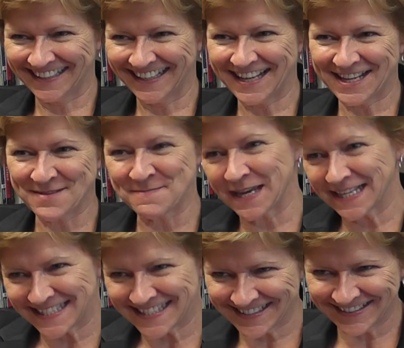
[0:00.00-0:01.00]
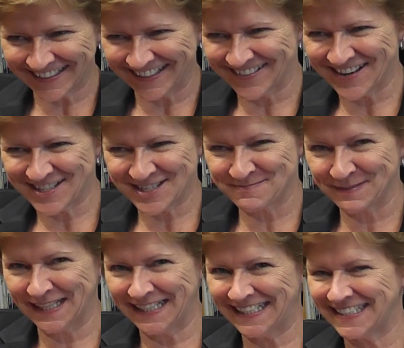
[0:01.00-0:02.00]
I like the mix. No, not just
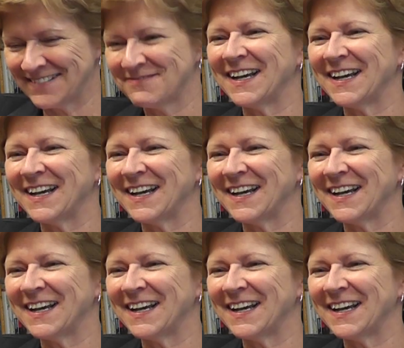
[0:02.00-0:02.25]
plain.